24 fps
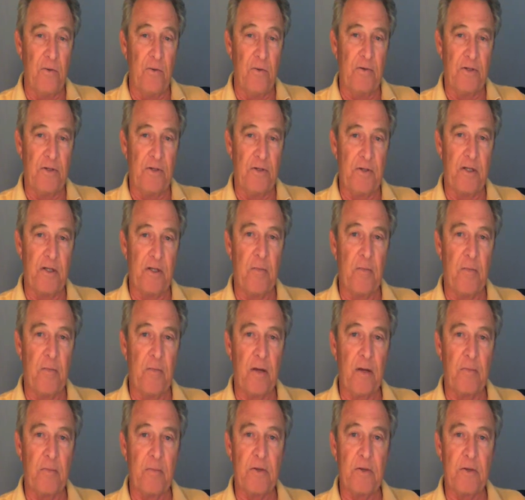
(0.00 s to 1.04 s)
If you see at the
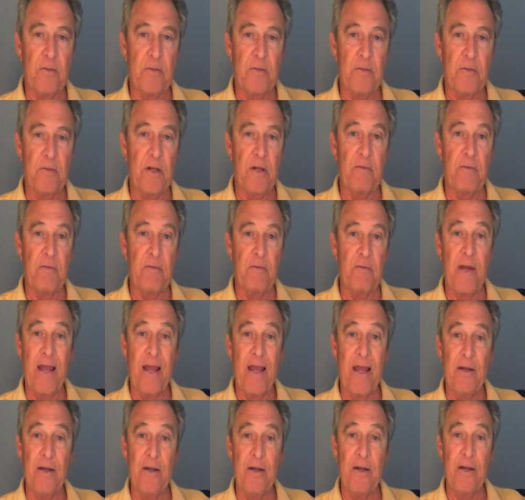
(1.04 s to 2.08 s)
bottom, there's a button for
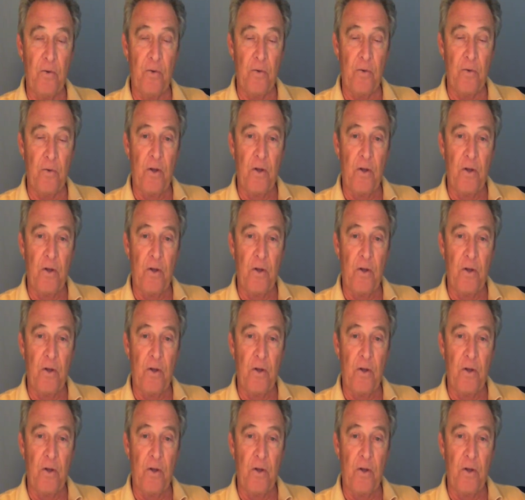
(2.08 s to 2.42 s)
add new,